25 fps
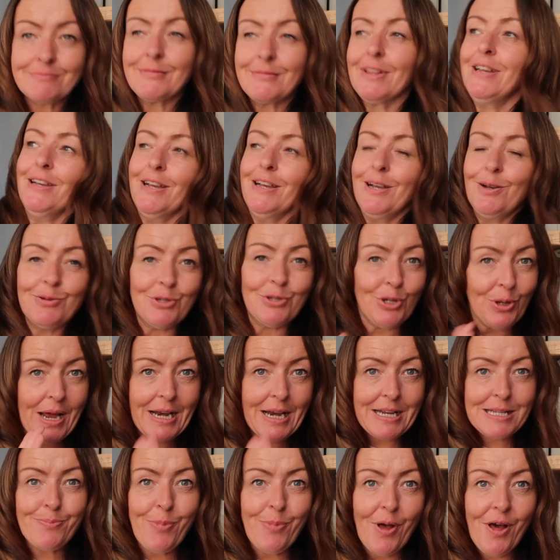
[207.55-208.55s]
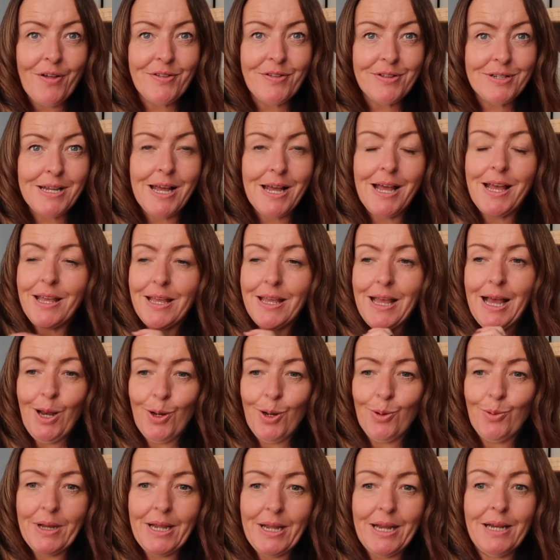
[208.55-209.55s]
We'll do Anna's birthday,
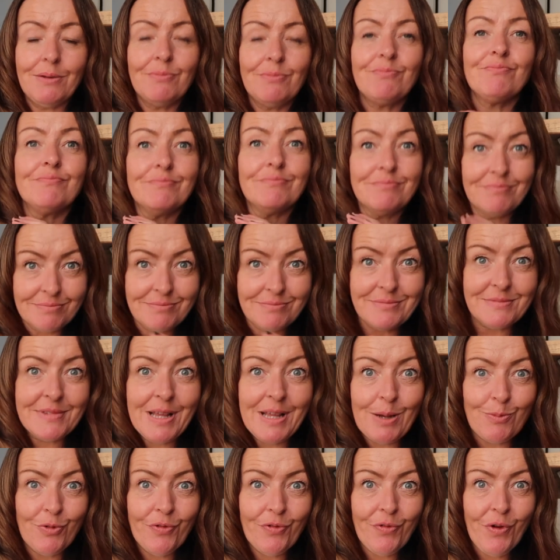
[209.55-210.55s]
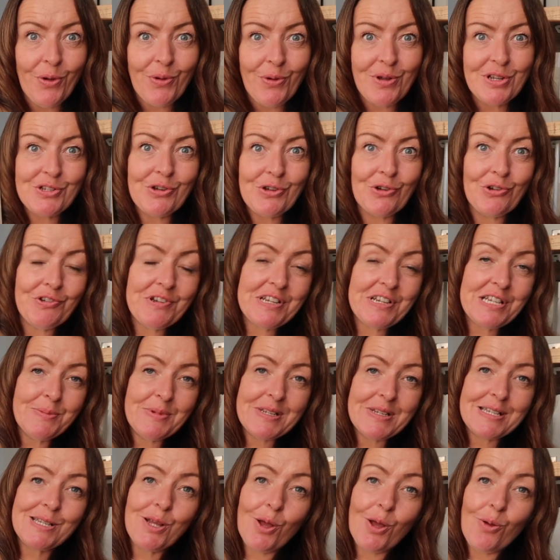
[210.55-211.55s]
Halloween, then we'll focus on
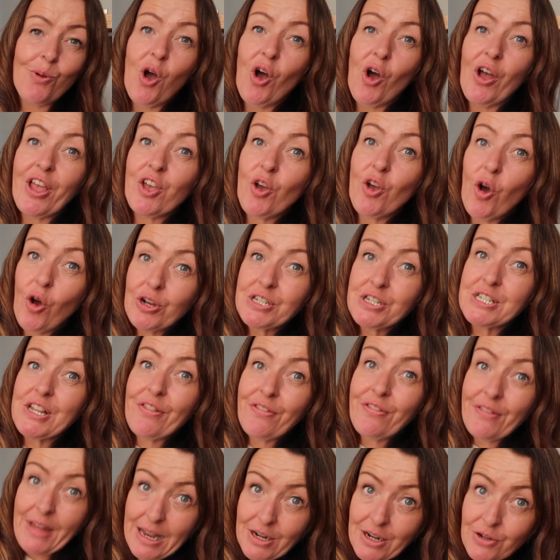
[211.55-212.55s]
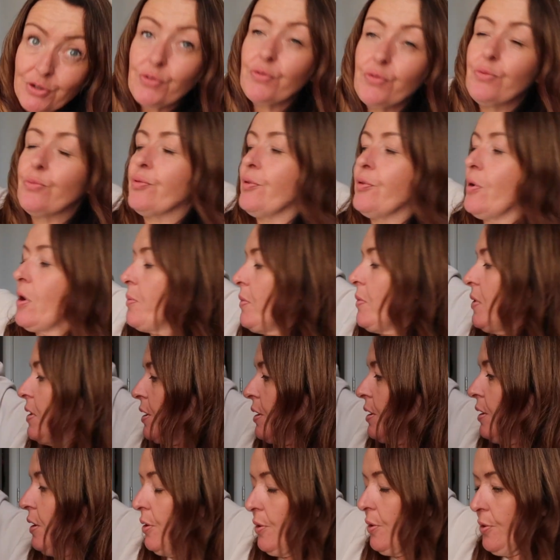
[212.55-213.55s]
Christmas. So I got that from
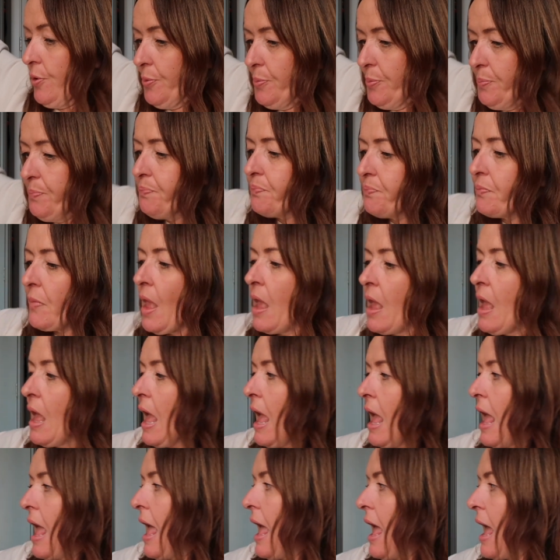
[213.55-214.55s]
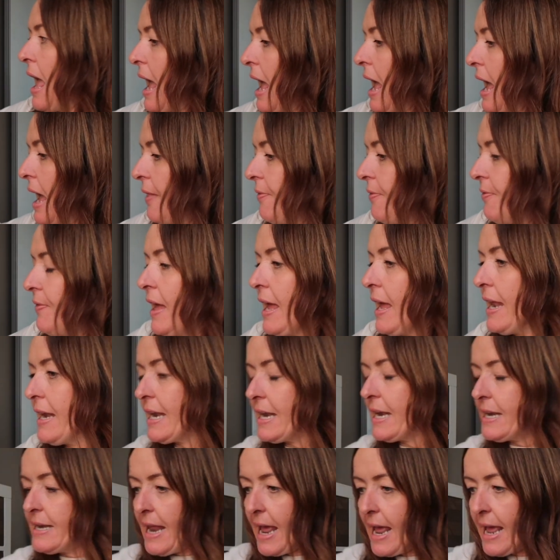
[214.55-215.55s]
Primark Home. And
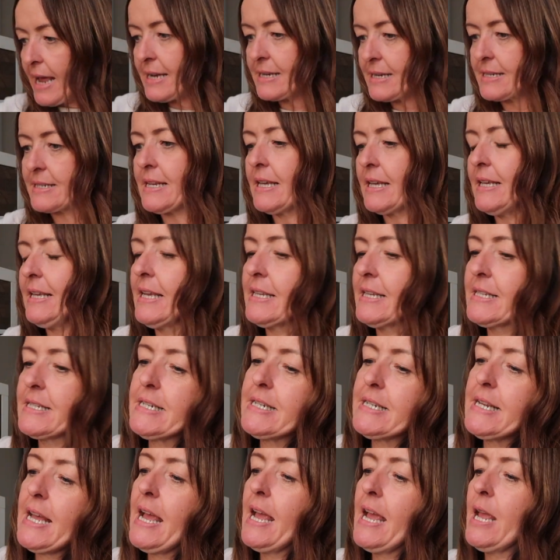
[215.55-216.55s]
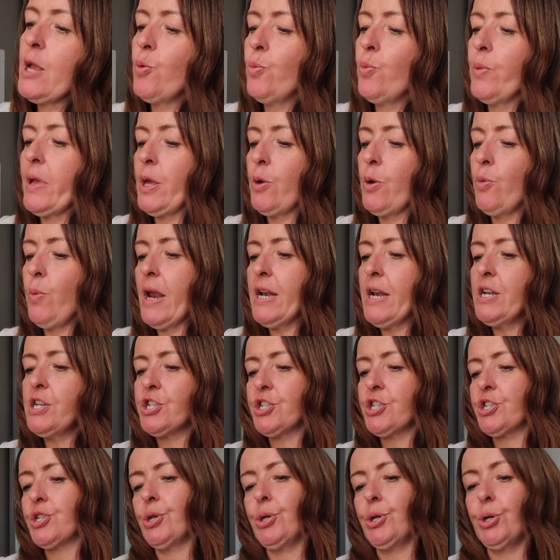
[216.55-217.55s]
then next, yesterday, we
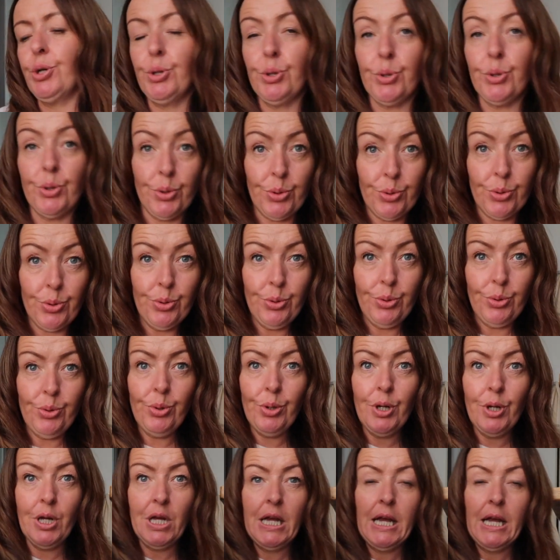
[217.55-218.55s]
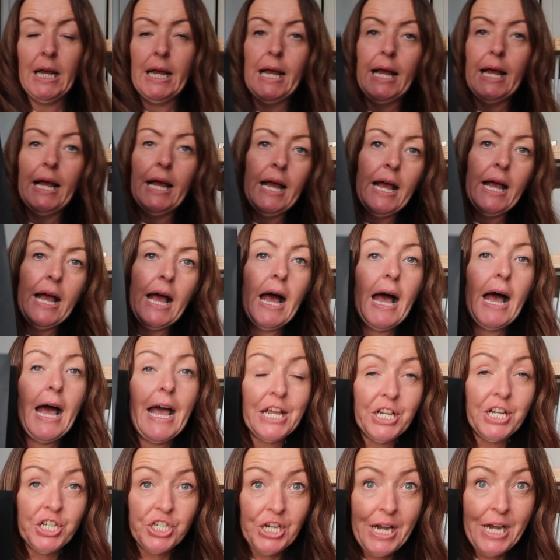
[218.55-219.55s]
went to
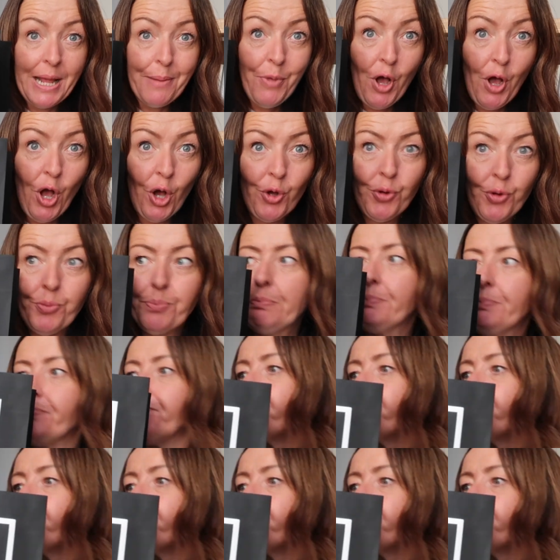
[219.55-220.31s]
H&M Home.